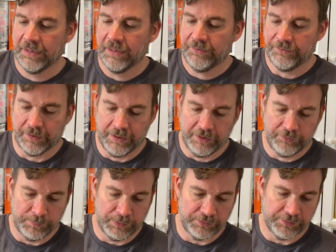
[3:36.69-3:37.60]
So those
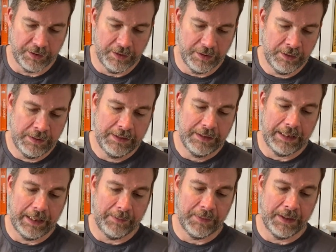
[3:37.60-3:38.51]
books are
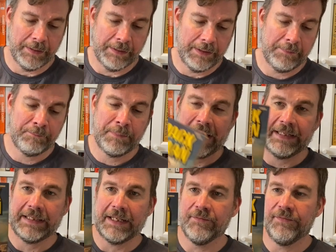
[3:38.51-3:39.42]

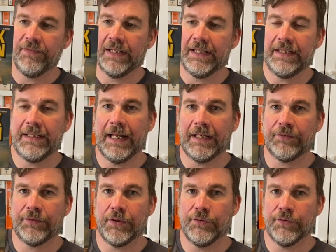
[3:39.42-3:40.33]
Panic in Philly,
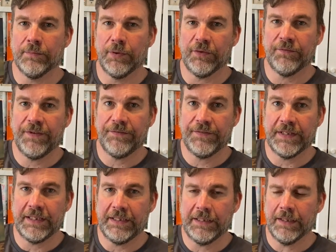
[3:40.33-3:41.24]
Executioner Book
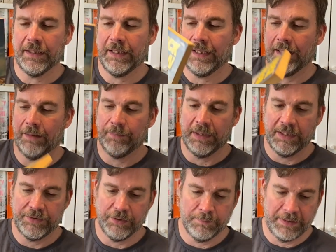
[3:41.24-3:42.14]
15 by
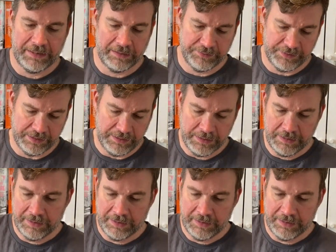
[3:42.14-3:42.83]
Don Pendleton,